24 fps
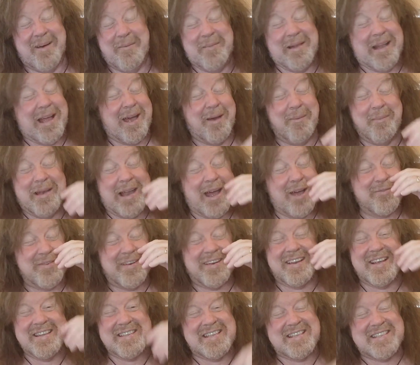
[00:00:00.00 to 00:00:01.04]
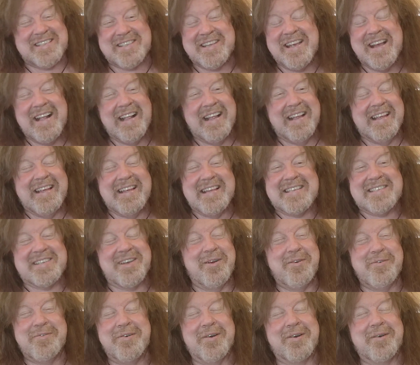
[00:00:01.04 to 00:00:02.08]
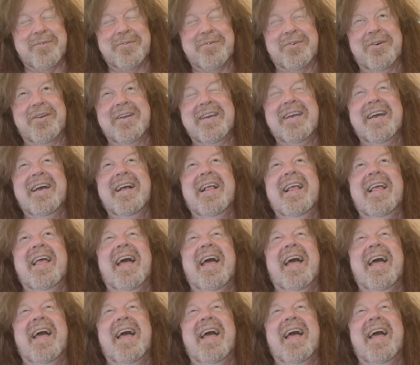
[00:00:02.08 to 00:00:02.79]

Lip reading: I'm laughing because it's so fucking funny.